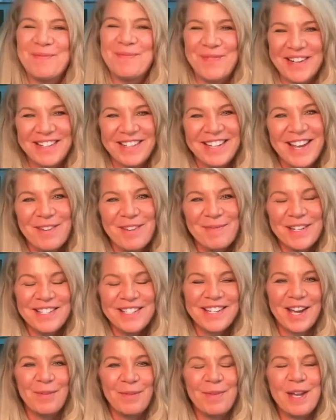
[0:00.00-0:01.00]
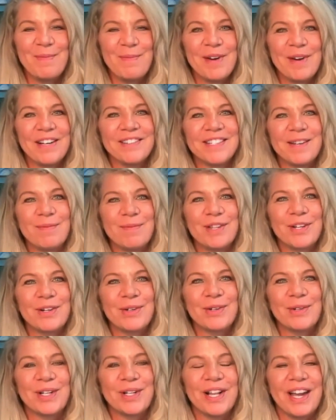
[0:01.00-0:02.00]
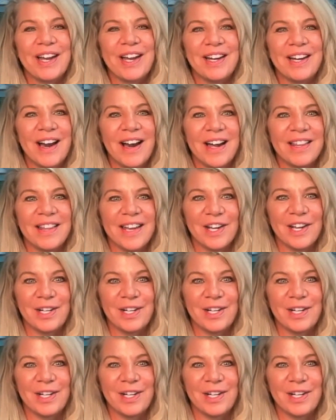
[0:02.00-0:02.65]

But tell me about some of the cool AI that